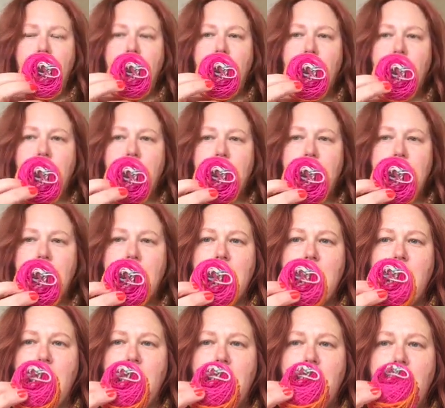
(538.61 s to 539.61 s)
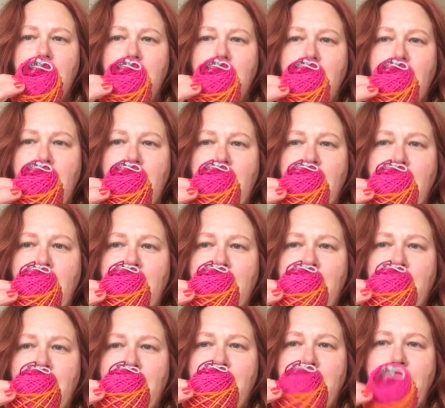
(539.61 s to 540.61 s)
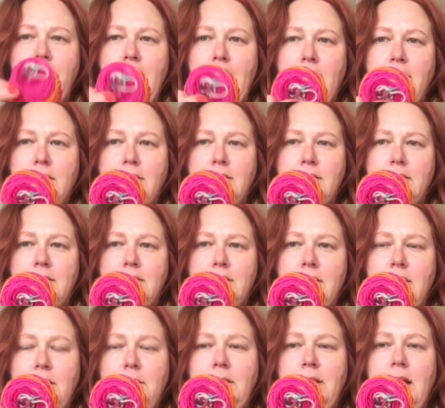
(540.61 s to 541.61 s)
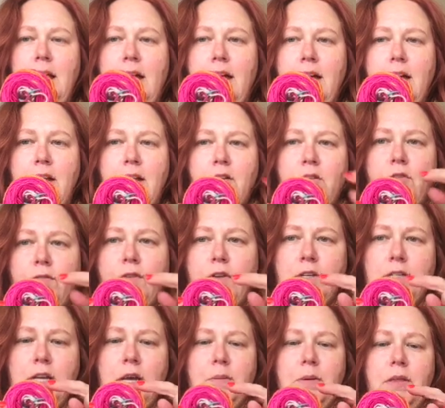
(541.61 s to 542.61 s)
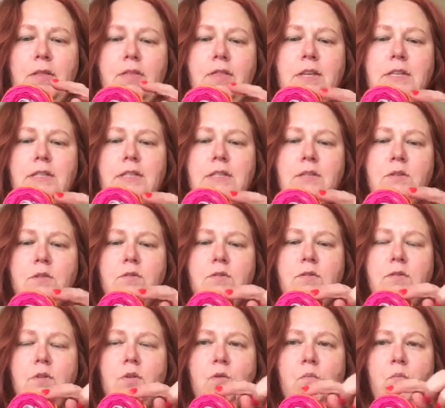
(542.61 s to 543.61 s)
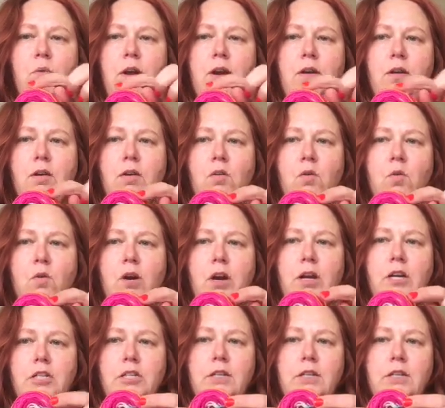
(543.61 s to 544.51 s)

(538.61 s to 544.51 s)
You can see that I don't know if you can tell, but this is one orange,